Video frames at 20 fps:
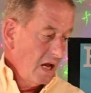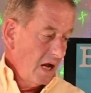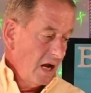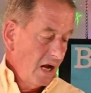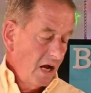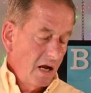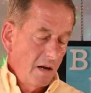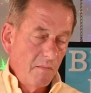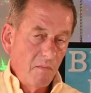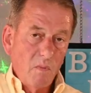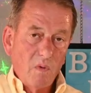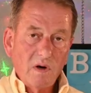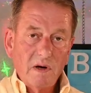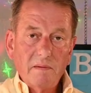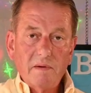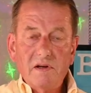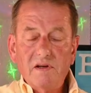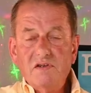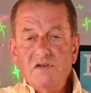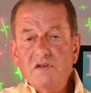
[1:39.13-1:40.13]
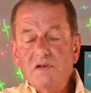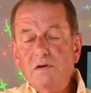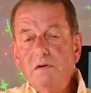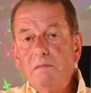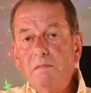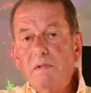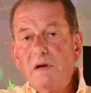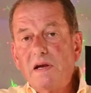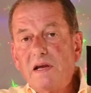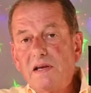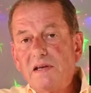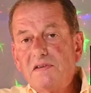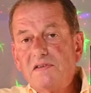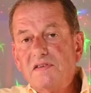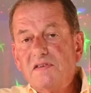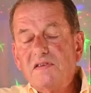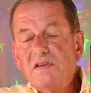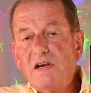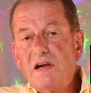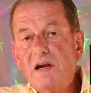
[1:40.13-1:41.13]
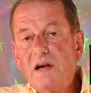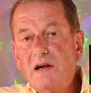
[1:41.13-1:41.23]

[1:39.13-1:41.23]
What I'm going to do is